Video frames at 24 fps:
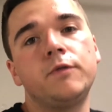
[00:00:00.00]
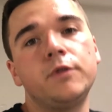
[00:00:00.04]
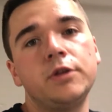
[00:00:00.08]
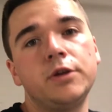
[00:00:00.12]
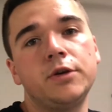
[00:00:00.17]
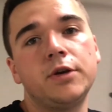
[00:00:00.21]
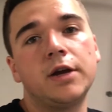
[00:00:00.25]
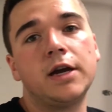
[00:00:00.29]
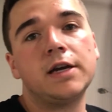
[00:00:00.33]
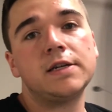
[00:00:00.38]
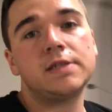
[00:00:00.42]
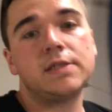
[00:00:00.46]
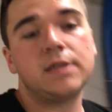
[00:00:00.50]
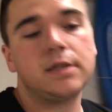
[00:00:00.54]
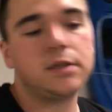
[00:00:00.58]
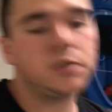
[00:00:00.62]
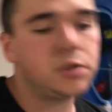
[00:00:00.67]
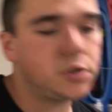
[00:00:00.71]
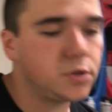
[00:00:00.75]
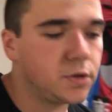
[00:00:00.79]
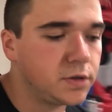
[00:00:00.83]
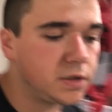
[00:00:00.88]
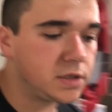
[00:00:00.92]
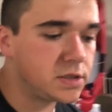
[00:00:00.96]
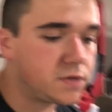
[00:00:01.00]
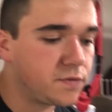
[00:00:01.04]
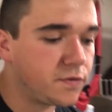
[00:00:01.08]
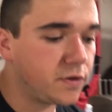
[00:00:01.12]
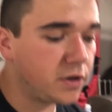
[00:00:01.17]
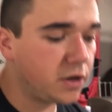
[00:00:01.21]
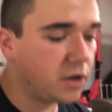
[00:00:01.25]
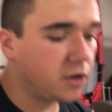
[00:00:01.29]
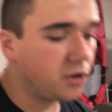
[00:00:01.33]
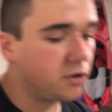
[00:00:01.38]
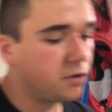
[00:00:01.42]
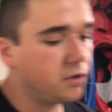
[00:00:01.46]
you guys did enjoy this
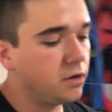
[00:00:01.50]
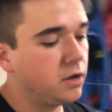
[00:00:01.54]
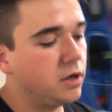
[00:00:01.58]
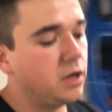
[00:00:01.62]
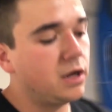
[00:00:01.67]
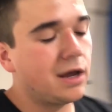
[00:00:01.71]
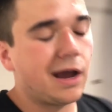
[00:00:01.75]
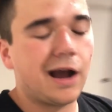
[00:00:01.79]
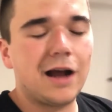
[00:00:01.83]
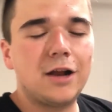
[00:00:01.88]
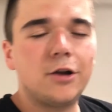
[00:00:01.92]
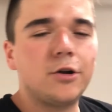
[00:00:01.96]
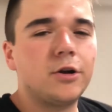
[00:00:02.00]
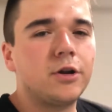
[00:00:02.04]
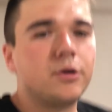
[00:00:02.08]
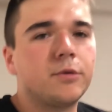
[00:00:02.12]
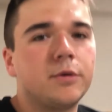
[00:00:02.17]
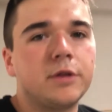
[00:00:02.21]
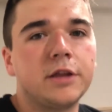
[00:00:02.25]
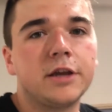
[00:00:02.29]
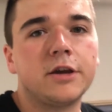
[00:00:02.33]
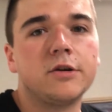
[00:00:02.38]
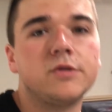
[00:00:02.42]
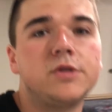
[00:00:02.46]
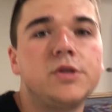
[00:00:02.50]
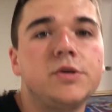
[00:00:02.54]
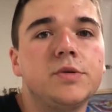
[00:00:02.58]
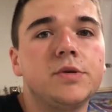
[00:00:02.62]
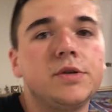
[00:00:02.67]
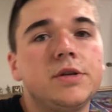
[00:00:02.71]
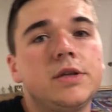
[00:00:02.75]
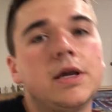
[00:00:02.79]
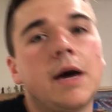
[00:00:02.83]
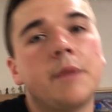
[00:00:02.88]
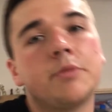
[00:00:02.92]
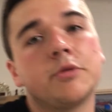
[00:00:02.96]
video. I know I didn't really go too in
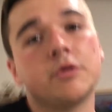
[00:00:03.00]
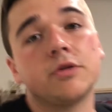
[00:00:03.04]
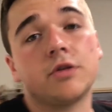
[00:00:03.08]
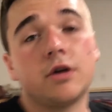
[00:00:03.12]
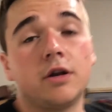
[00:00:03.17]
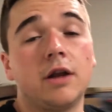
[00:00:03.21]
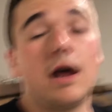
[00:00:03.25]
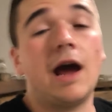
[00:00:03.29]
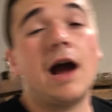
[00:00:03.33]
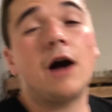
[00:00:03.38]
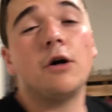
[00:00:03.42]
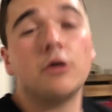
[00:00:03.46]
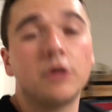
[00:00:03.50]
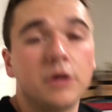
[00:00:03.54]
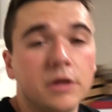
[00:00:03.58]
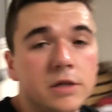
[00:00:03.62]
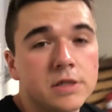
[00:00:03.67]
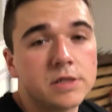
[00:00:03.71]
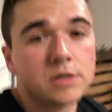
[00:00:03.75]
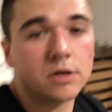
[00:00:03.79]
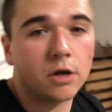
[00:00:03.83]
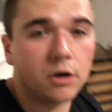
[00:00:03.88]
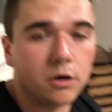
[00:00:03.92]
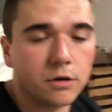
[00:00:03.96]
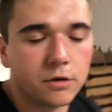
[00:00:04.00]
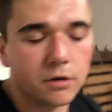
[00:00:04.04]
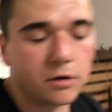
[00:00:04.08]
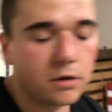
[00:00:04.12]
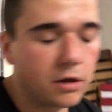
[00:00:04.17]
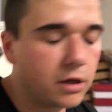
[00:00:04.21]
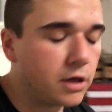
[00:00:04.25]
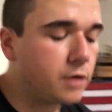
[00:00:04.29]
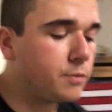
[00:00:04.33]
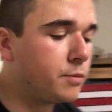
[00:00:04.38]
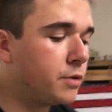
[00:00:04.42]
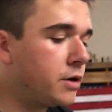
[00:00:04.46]
depth with on how to install the
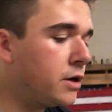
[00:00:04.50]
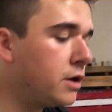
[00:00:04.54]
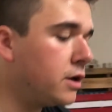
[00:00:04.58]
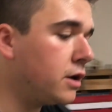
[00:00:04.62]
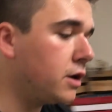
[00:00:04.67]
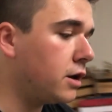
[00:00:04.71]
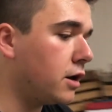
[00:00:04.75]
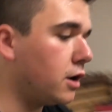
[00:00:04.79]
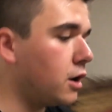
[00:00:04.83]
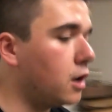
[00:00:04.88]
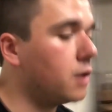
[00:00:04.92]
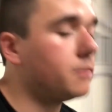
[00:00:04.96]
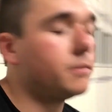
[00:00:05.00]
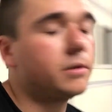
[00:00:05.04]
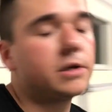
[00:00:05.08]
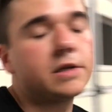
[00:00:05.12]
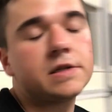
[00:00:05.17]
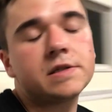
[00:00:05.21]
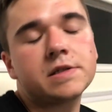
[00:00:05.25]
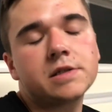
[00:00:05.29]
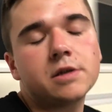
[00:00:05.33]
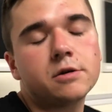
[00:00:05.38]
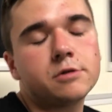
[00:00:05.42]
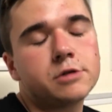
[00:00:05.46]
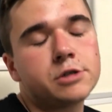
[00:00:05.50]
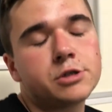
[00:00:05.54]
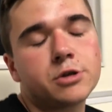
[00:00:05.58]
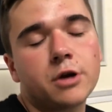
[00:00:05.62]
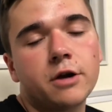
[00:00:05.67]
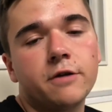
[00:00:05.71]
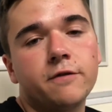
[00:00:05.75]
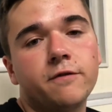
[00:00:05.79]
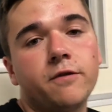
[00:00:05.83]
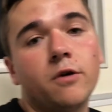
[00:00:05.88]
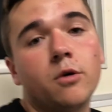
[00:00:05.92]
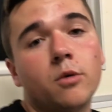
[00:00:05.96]
lip, but it's so
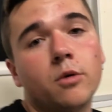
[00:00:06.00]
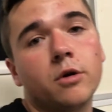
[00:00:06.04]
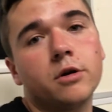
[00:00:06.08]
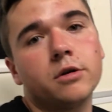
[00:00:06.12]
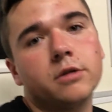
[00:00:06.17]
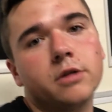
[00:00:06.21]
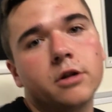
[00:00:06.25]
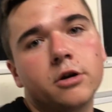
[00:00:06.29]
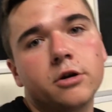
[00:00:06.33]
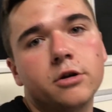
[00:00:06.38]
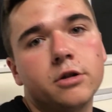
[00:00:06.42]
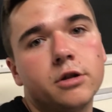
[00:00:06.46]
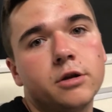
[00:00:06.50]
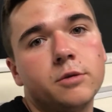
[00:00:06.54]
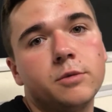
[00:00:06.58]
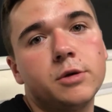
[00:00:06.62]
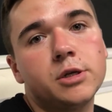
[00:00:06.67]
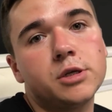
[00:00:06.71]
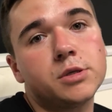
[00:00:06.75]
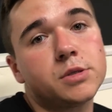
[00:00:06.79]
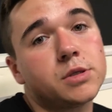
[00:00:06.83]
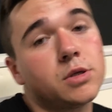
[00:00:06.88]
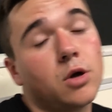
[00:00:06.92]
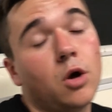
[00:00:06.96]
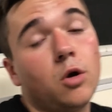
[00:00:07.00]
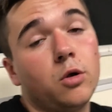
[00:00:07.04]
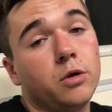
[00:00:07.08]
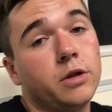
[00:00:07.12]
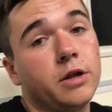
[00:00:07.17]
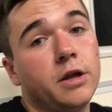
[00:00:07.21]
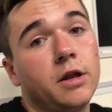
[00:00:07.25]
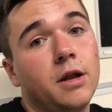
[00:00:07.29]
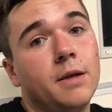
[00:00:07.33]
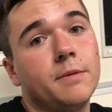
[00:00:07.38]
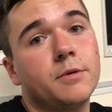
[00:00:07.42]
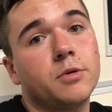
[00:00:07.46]
straightforward. Literally, we just holding
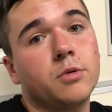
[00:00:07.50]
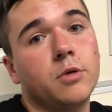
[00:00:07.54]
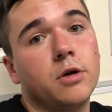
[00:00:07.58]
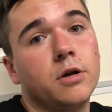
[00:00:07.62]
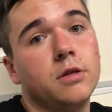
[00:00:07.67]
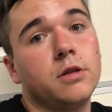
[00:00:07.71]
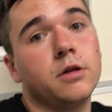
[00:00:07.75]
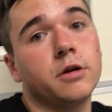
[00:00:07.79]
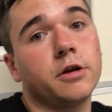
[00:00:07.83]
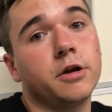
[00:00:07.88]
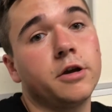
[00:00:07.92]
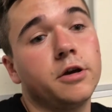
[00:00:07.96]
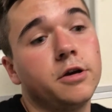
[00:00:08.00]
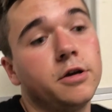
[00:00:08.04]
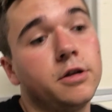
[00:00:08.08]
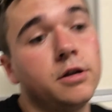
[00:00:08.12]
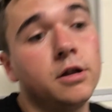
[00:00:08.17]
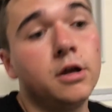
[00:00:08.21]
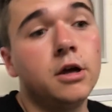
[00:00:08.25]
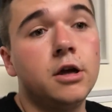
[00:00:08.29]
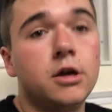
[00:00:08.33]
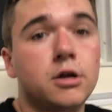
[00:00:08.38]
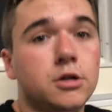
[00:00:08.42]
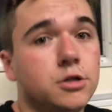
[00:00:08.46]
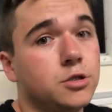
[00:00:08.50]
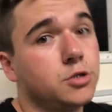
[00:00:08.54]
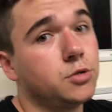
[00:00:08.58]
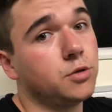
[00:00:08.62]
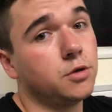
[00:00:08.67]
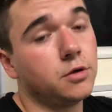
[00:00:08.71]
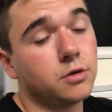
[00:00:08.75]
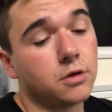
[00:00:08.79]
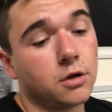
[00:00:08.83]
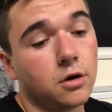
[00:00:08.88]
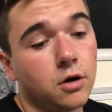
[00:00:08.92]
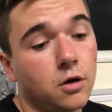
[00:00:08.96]
it up to where it looked good,
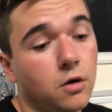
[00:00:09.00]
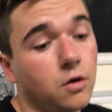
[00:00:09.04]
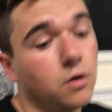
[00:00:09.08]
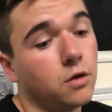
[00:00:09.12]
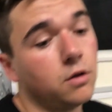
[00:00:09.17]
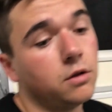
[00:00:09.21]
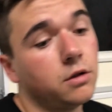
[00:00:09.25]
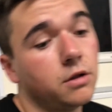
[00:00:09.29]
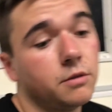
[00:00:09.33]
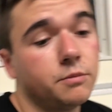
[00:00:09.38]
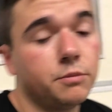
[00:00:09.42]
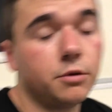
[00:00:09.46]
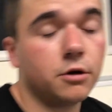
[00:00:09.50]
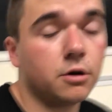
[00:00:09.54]
drilled a hole, put a